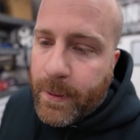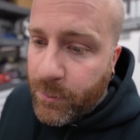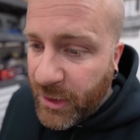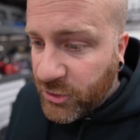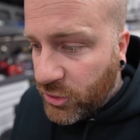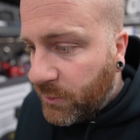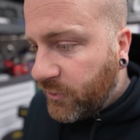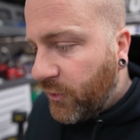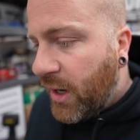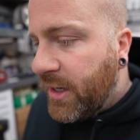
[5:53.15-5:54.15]
my painter comes
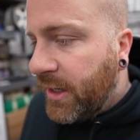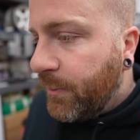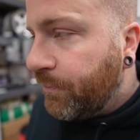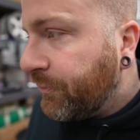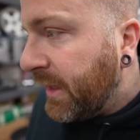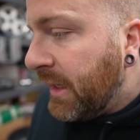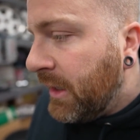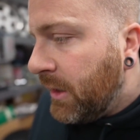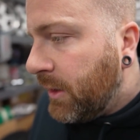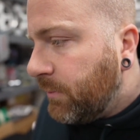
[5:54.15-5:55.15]
Friday.
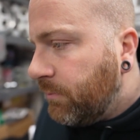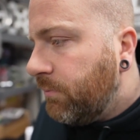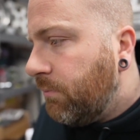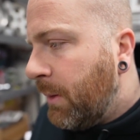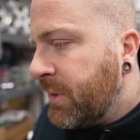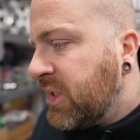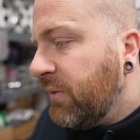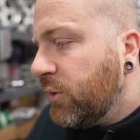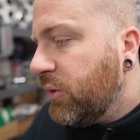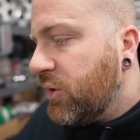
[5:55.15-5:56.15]
I'm going to see
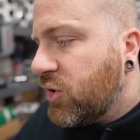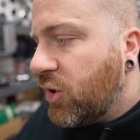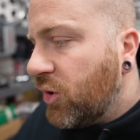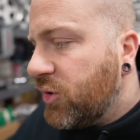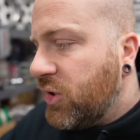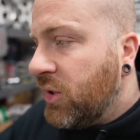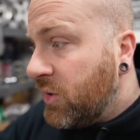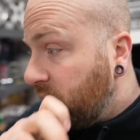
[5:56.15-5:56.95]
if he'll do the skirts, the